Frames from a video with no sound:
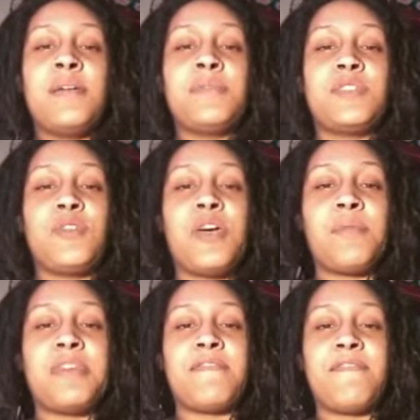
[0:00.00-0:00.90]
so that
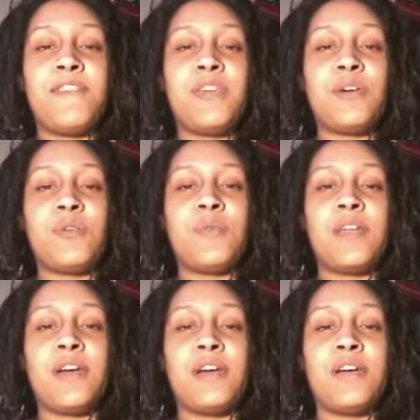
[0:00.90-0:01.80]
we can feel
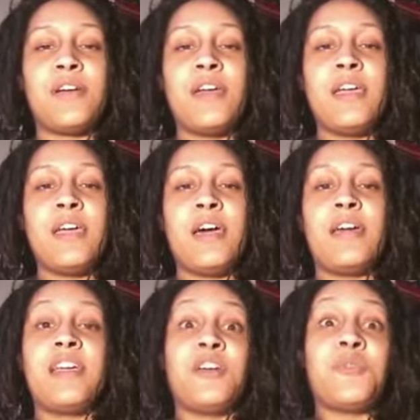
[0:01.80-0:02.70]
when our
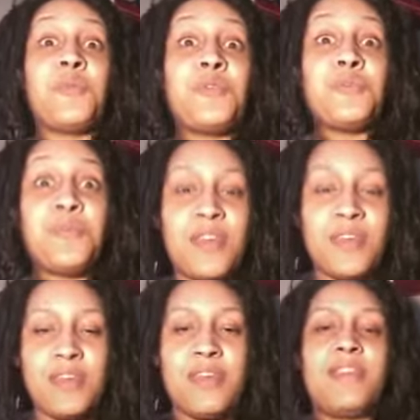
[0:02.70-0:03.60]
in our womb.
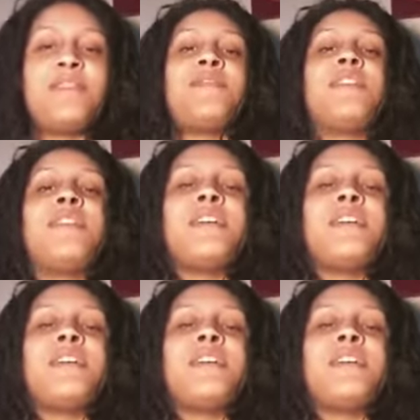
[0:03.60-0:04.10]
If